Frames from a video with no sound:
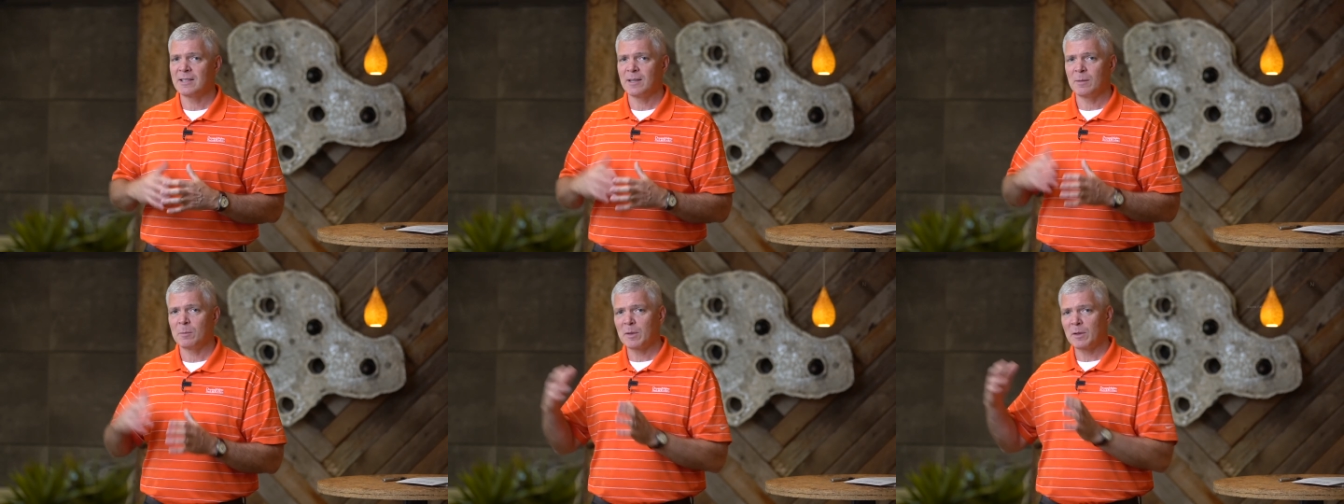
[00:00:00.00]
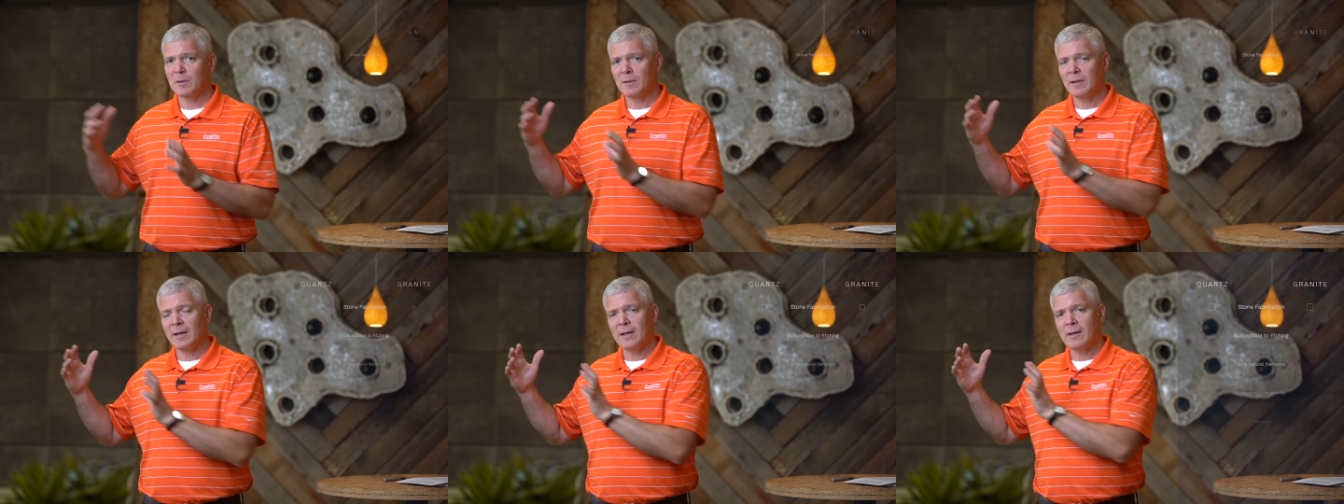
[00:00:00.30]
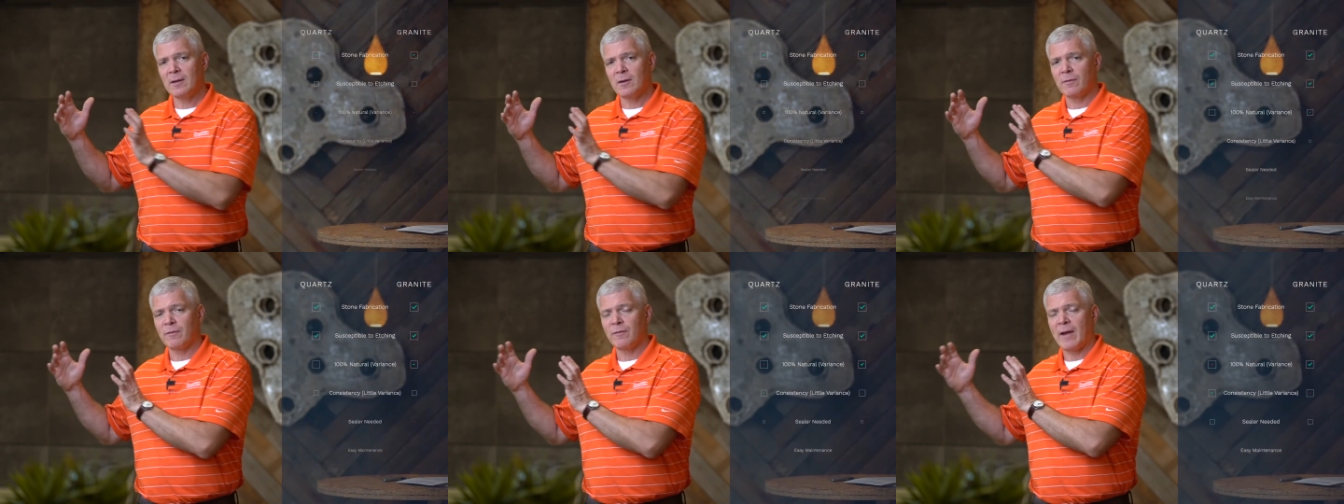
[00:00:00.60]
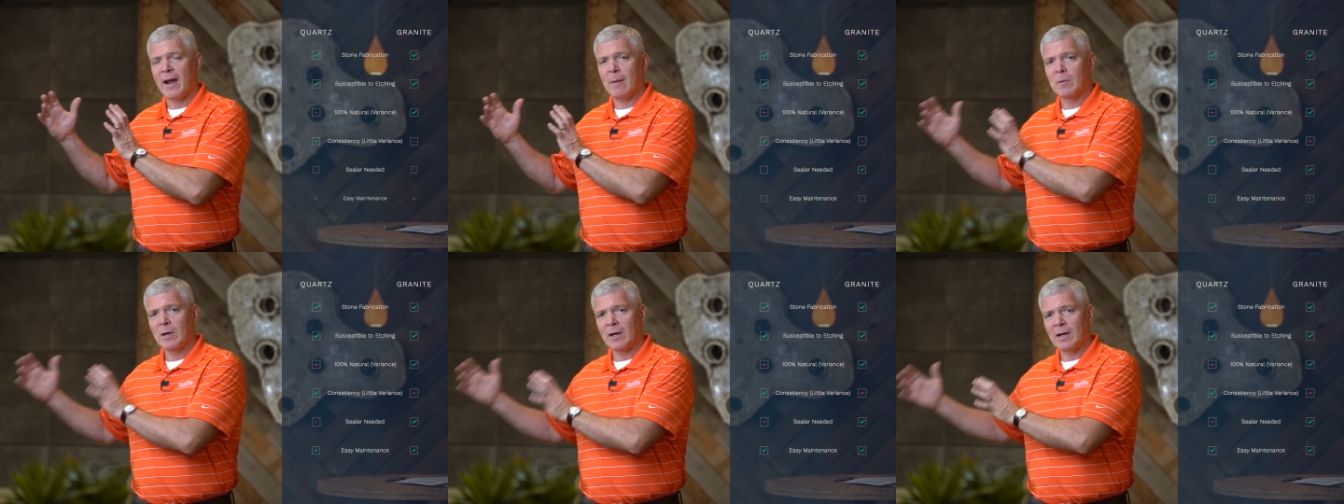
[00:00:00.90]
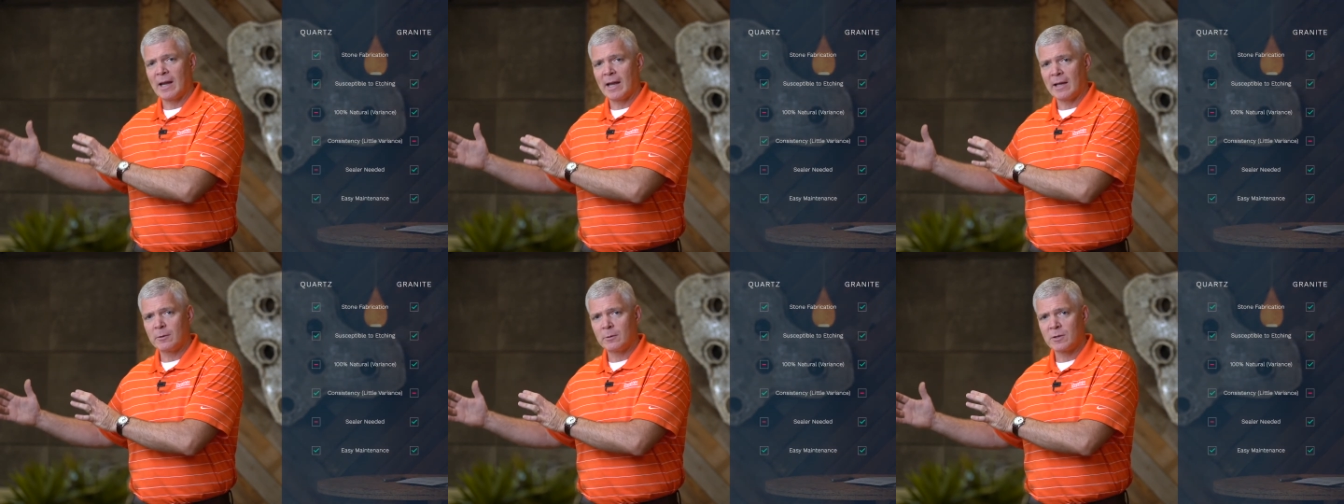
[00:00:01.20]
Typically, your
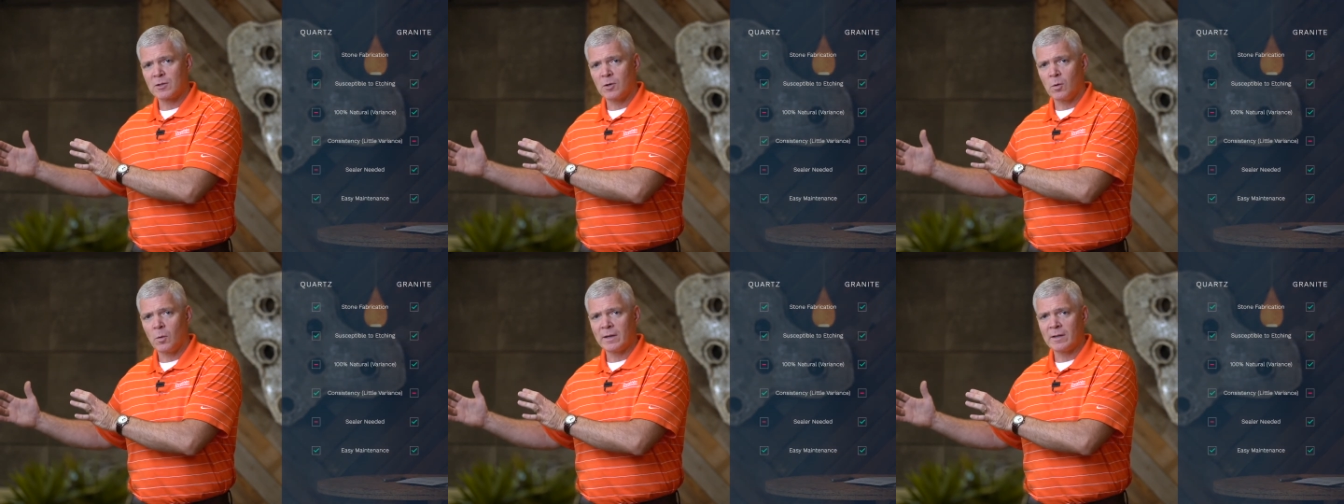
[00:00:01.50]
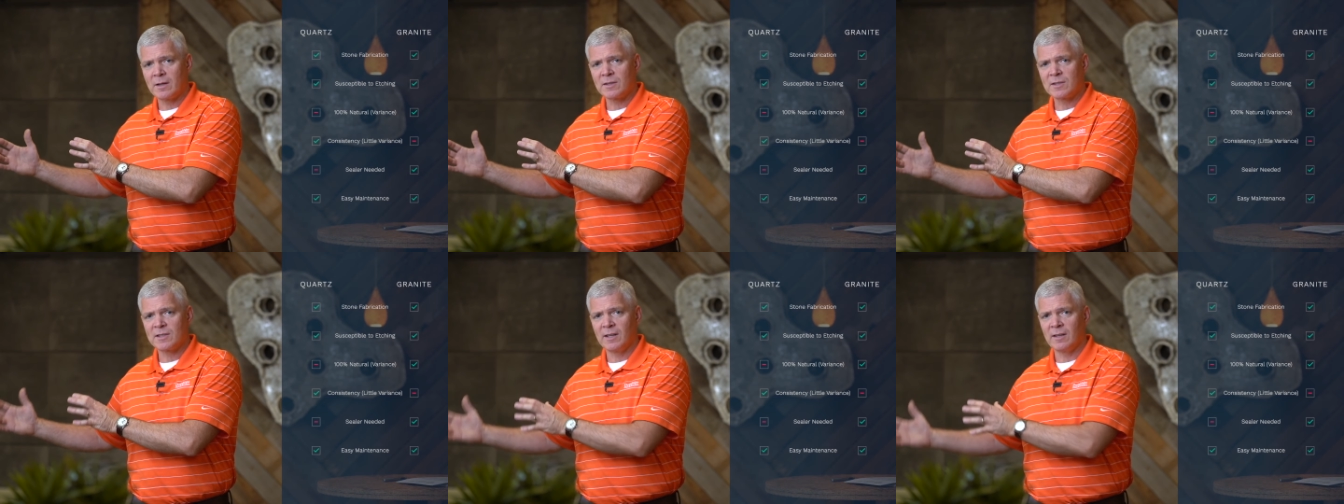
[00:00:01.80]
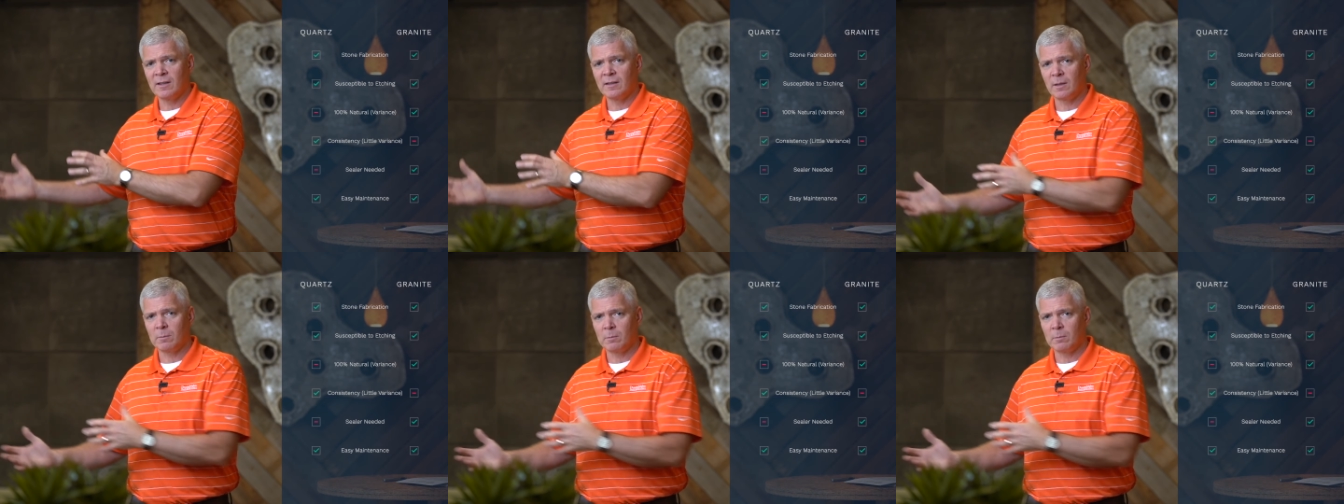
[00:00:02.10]
fabricator is going to seal